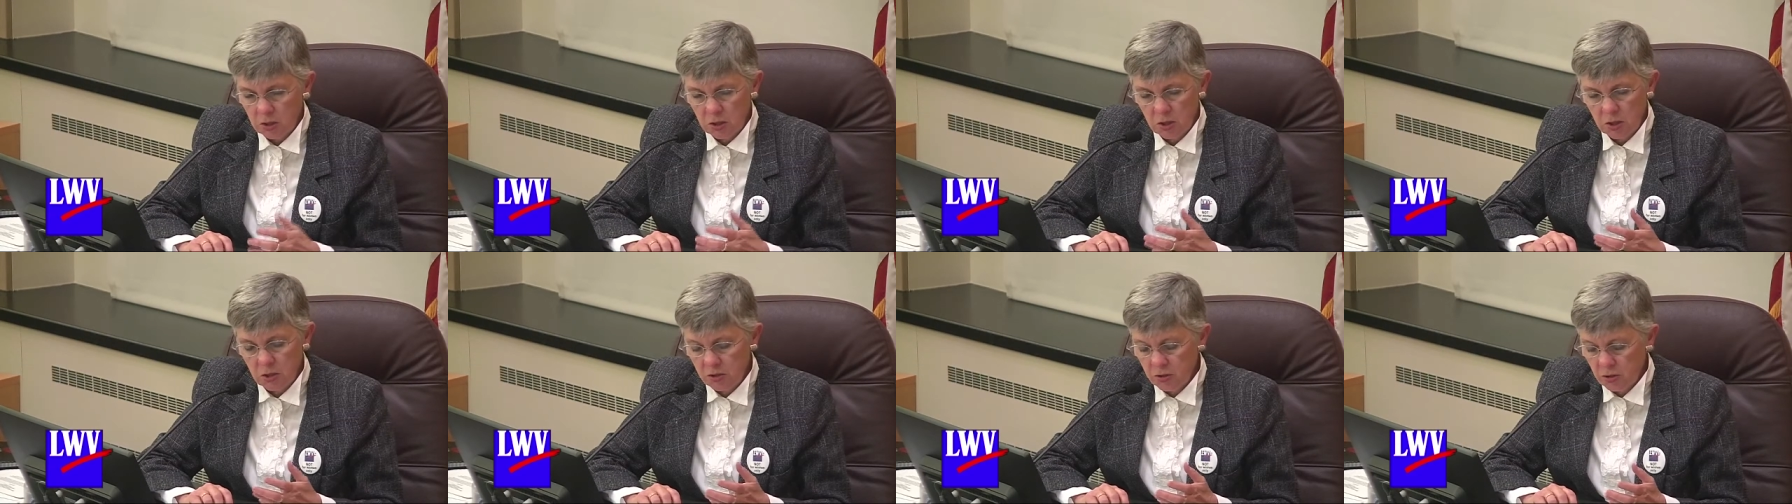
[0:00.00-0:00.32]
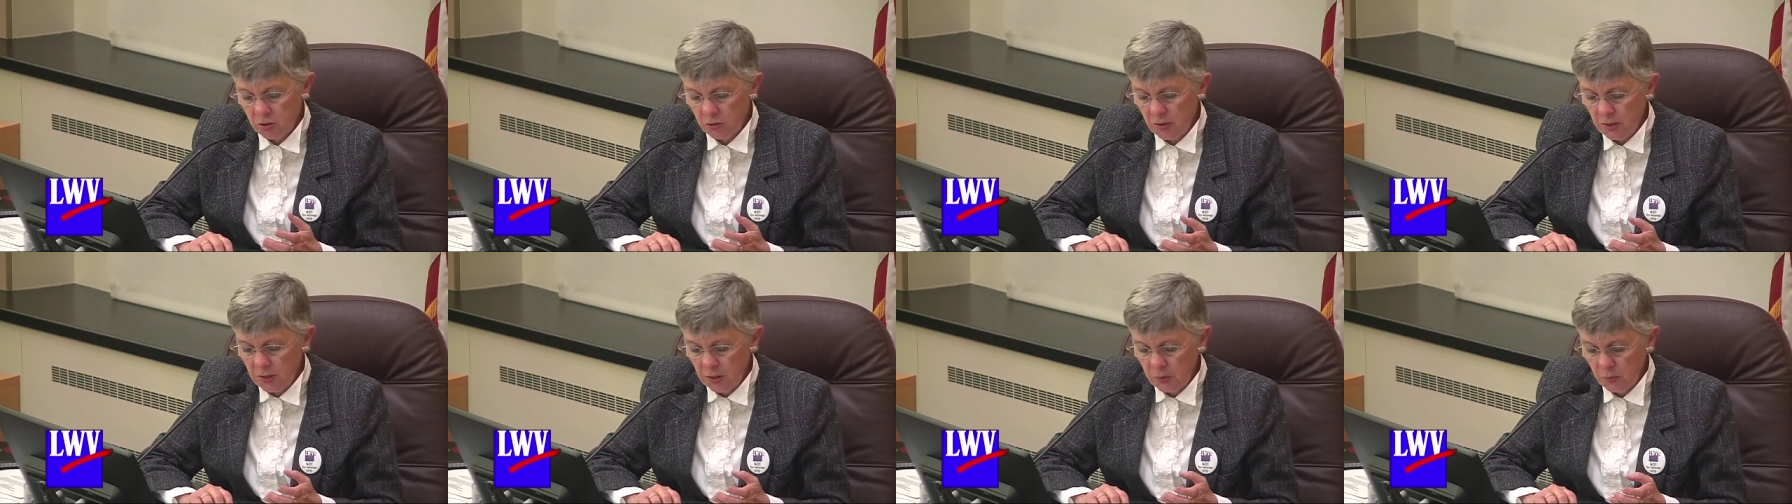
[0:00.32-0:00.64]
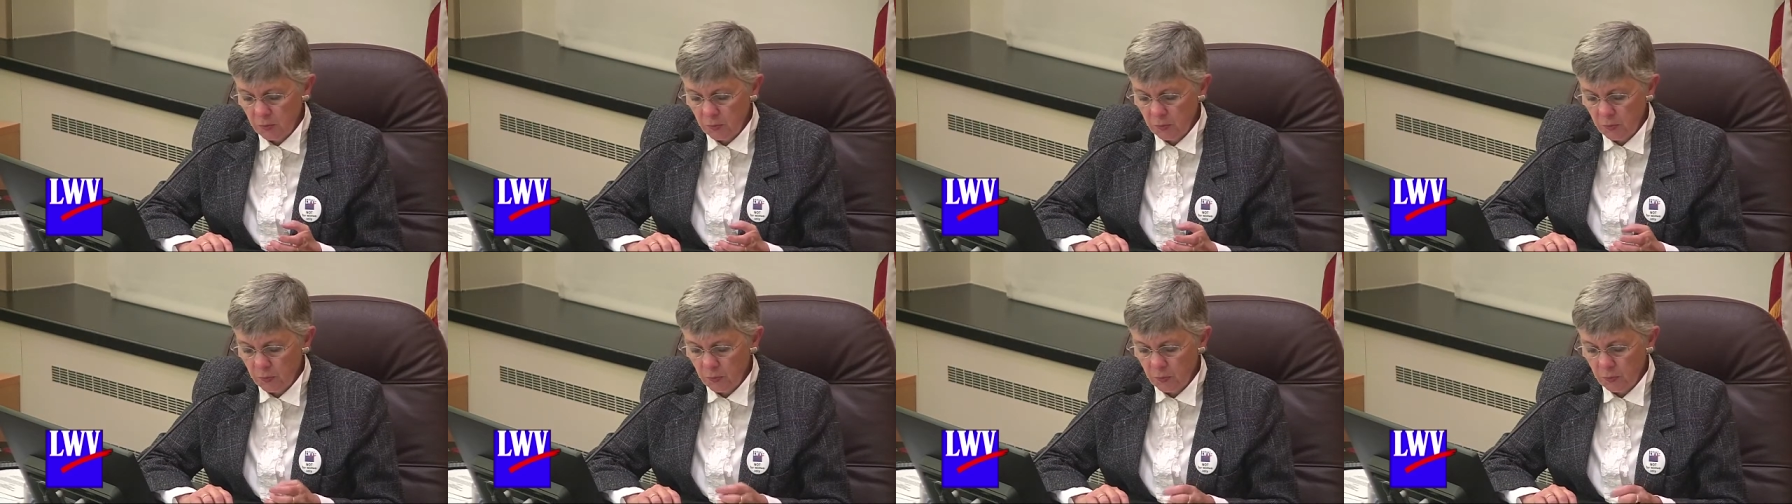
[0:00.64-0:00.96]
Is there any
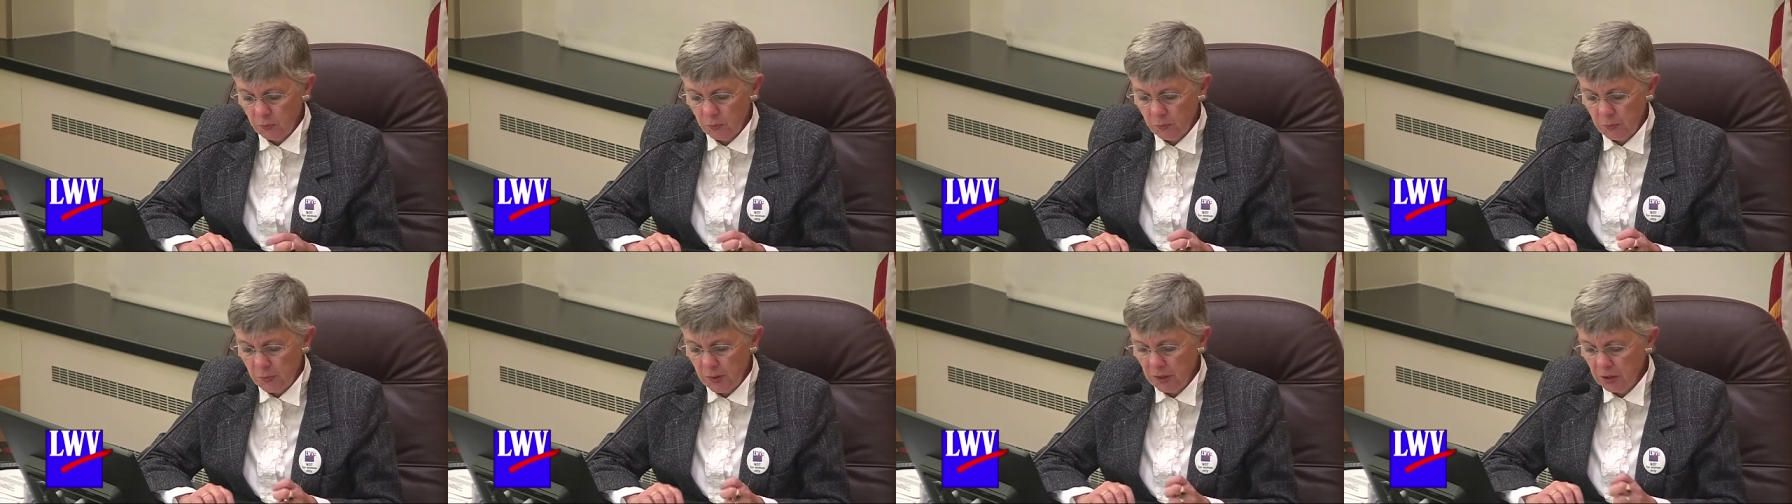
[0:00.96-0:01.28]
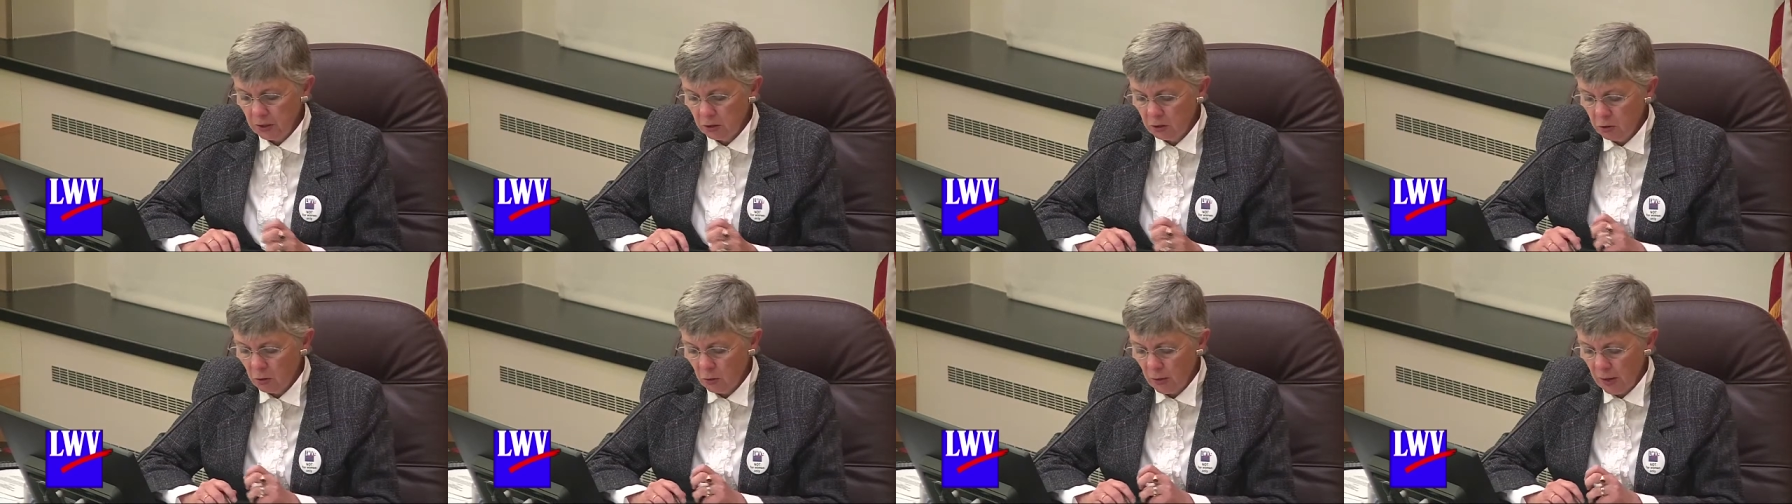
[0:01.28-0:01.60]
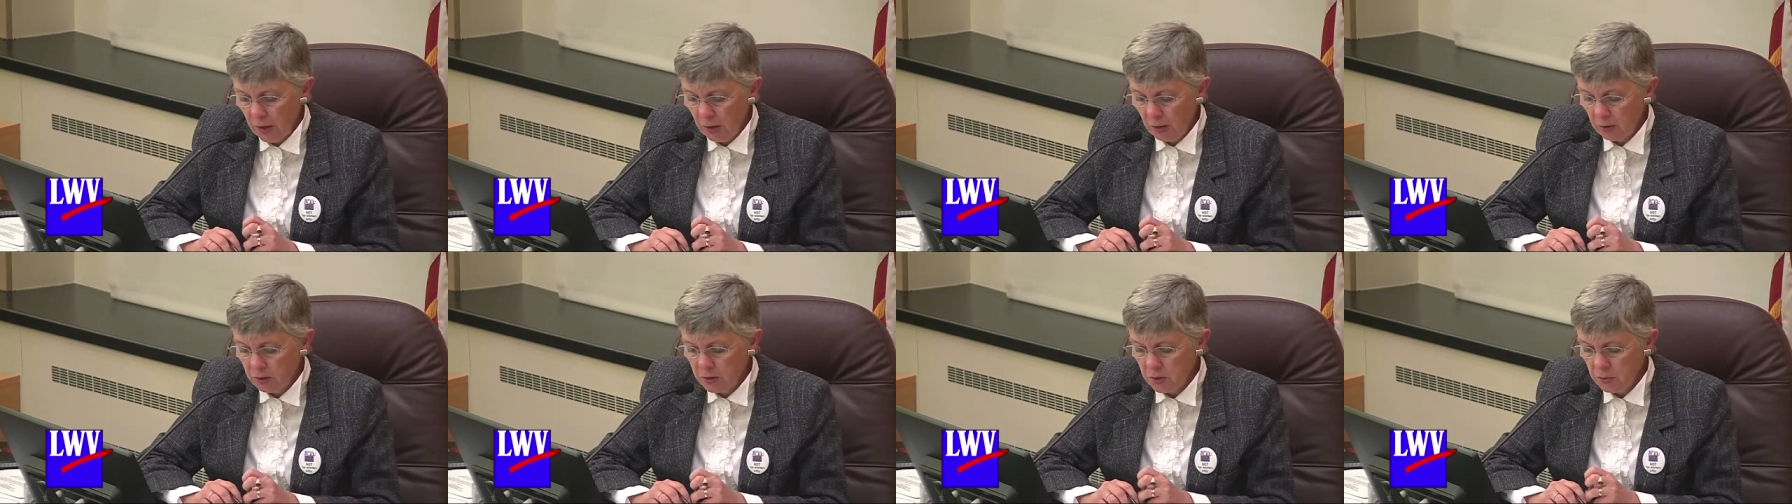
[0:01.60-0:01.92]
middle
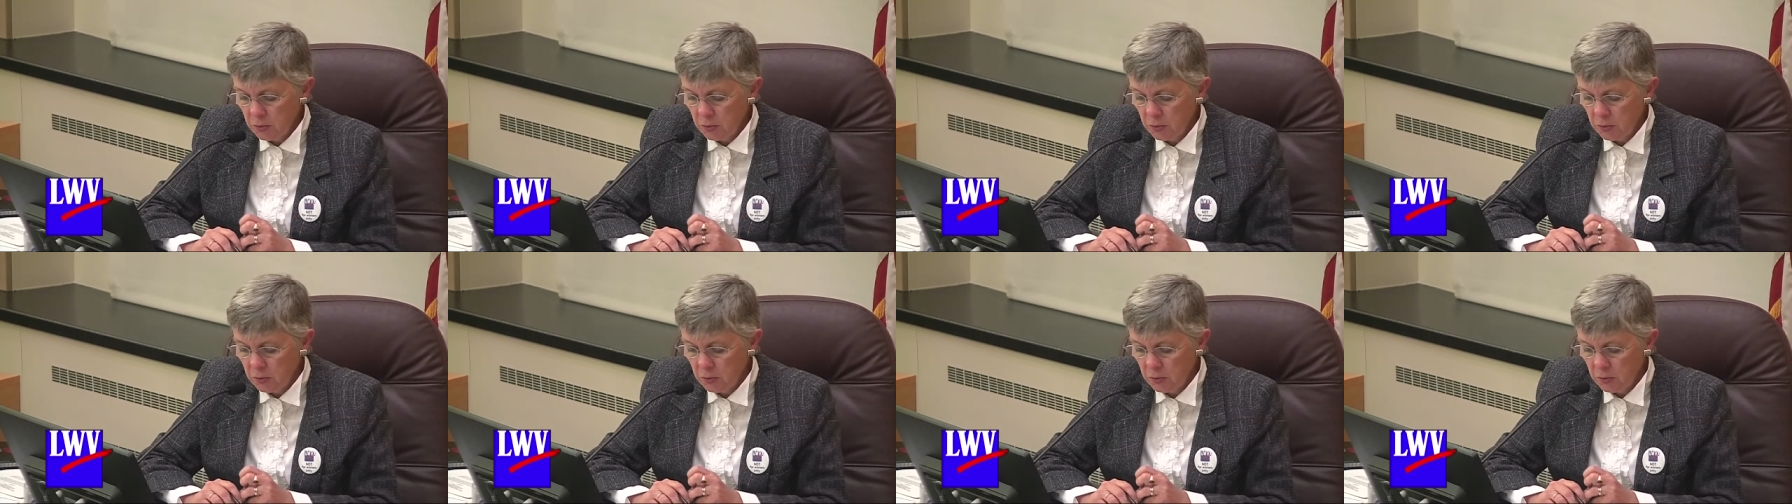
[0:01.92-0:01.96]
ground